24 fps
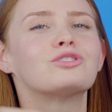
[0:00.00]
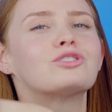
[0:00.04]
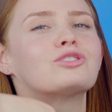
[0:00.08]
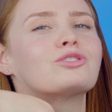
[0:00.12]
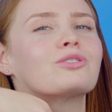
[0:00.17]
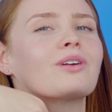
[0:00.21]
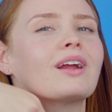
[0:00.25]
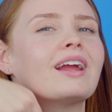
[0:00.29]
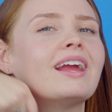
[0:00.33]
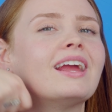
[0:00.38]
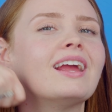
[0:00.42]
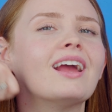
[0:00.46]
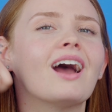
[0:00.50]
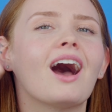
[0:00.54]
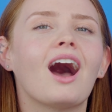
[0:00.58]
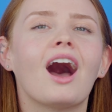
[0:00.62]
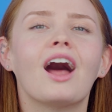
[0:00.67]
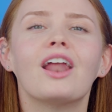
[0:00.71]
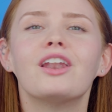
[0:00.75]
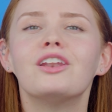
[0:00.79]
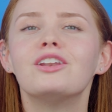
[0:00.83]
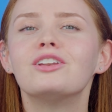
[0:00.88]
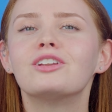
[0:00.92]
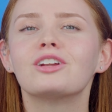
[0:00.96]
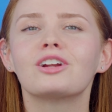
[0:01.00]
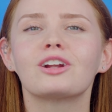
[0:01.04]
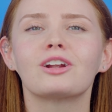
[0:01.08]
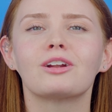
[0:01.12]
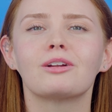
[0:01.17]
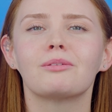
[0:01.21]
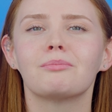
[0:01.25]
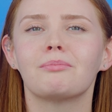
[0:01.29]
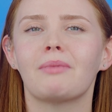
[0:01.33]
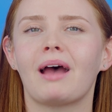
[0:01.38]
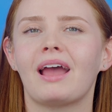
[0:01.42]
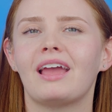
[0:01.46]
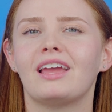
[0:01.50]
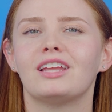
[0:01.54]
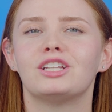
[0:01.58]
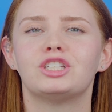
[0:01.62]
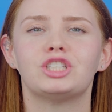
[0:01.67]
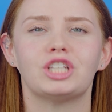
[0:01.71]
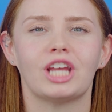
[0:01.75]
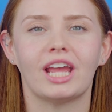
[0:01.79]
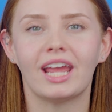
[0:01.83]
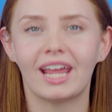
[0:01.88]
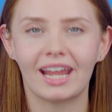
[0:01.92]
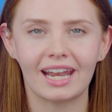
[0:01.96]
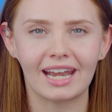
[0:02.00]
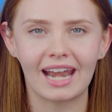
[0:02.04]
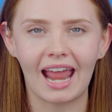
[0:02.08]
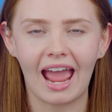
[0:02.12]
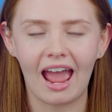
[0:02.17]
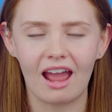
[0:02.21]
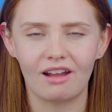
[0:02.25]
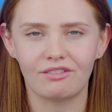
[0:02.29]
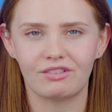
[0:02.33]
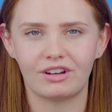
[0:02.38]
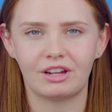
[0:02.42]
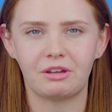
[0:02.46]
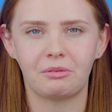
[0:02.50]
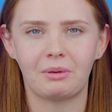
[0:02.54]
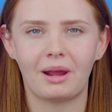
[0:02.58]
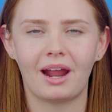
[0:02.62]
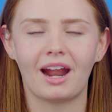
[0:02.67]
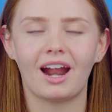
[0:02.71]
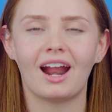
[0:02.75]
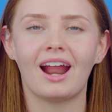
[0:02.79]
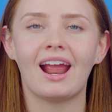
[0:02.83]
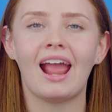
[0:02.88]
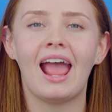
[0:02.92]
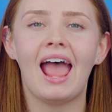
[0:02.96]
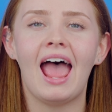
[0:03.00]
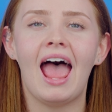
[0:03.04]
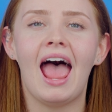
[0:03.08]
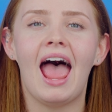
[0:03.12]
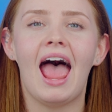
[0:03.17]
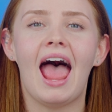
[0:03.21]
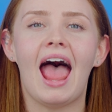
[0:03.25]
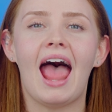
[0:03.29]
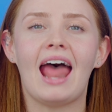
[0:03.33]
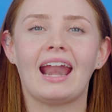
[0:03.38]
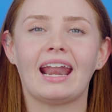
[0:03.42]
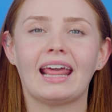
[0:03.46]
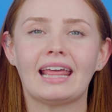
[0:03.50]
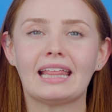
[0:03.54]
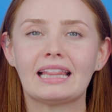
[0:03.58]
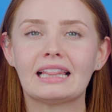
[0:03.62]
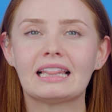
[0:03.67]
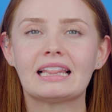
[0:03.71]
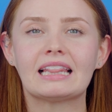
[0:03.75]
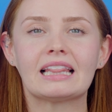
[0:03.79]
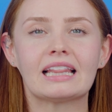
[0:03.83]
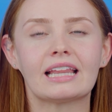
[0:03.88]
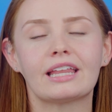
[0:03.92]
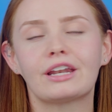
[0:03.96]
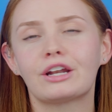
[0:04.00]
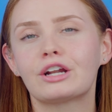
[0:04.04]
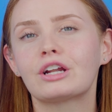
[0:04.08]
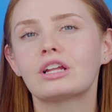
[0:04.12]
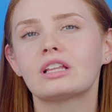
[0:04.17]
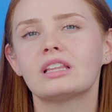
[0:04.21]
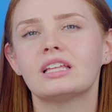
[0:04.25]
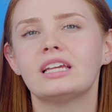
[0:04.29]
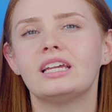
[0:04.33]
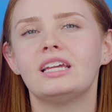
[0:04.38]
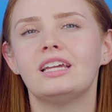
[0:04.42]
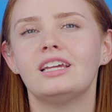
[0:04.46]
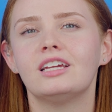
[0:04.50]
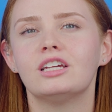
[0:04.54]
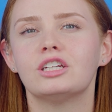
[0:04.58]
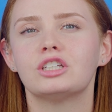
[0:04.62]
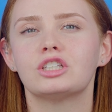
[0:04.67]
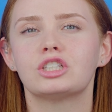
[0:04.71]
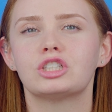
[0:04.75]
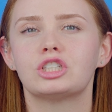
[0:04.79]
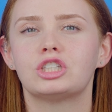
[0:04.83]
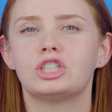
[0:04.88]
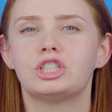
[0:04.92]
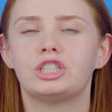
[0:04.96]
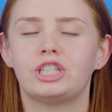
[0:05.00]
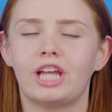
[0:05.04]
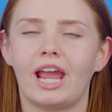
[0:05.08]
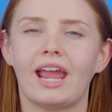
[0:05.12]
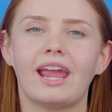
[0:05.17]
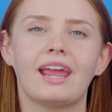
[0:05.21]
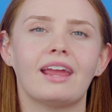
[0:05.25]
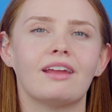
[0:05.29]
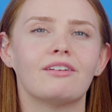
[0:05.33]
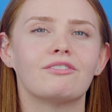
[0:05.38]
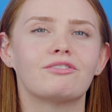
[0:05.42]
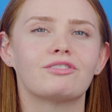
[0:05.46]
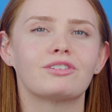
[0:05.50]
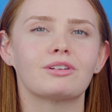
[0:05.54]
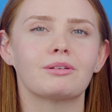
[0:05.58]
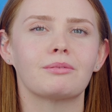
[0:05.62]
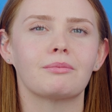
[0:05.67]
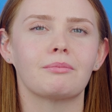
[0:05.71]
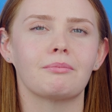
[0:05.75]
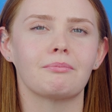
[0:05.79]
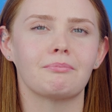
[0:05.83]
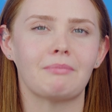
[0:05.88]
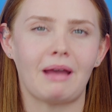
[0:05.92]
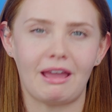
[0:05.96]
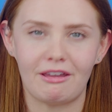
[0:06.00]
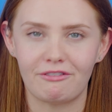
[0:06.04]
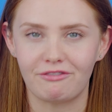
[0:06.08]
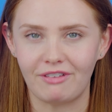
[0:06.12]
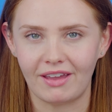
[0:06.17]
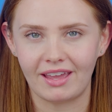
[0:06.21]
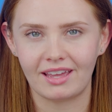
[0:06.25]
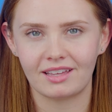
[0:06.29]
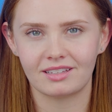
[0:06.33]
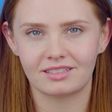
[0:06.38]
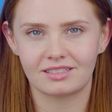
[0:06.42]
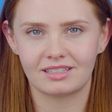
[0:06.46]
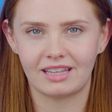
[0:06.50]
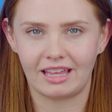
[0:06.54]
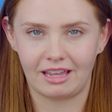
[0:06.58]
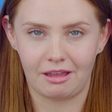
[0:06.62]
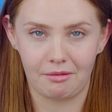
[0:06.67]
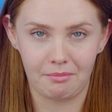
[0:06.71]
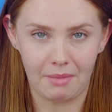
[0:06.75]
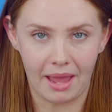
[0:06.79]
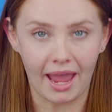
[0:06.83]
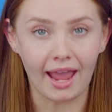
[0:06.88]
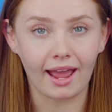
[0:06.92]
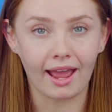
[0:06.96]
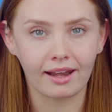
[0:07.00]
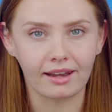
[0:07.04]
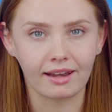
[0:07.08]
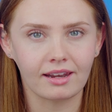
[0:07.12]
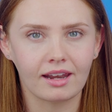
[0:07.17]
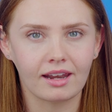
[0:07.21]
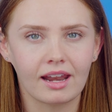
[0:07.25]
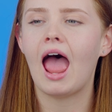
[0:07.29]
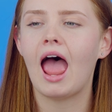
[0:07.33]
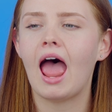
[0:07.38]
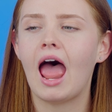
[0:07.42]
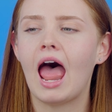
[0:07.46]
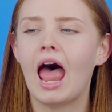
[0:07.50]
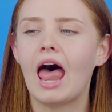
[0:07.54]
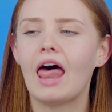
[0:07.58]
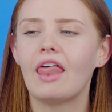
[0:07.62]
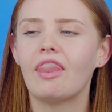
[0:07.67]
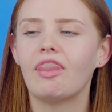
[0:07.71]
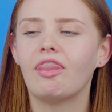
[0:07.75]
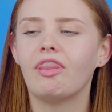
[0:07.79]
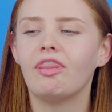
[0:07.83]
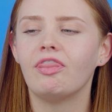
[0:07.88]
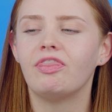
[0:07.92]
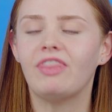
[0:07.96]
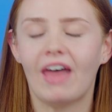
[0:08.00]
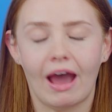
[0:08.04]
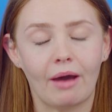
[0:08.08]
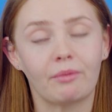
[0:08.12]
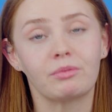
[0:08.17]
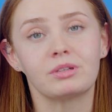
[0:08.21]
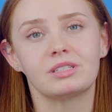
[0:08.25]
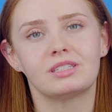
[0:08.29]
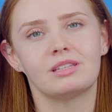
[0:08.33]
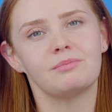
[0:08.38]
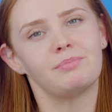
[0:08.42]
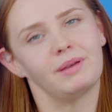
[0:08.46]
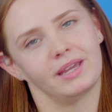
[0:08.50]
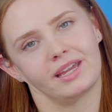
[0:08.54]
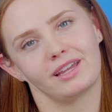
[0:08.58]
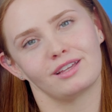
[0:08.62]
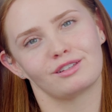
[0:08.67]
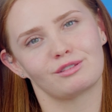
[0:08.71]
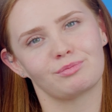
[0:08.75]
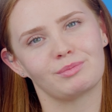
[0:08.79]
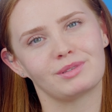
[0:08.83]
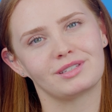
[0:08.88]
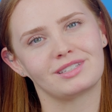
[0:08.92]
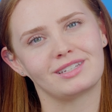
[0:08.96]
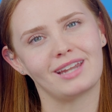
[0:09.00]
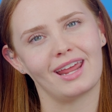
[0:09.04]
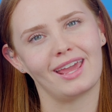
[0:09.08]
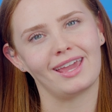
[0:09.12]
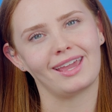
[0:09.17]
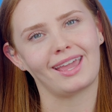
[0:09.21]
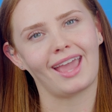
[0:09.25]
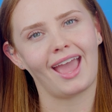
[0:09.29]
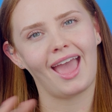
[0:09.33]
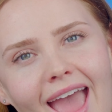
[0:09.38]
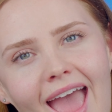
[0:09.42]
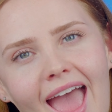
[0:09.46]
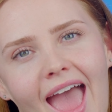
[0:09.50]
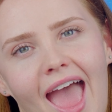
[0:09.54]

straight under my chin, everywhere, and I literally shaved my face like a man. That was the biggest mistake